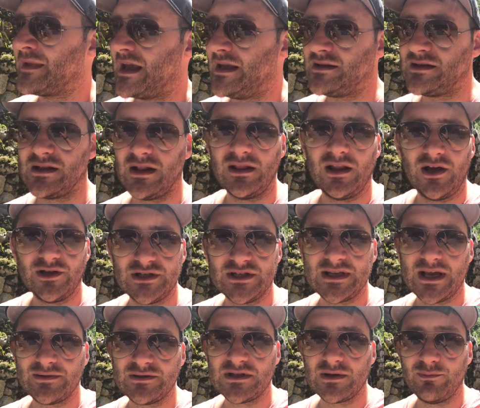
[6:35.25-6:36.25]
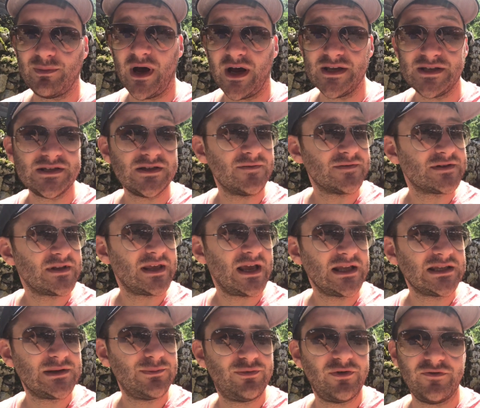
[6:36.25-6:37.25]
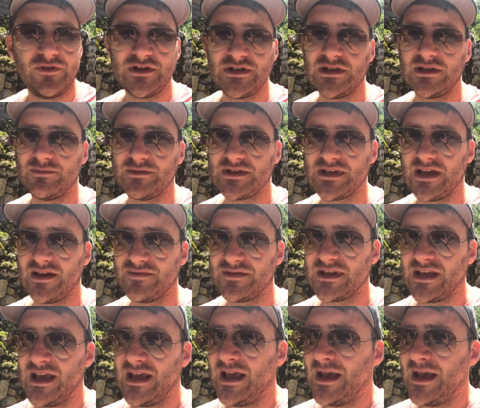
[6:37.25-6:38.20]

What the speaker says: into the larger towns to buy stuff, so they had to provision themselves.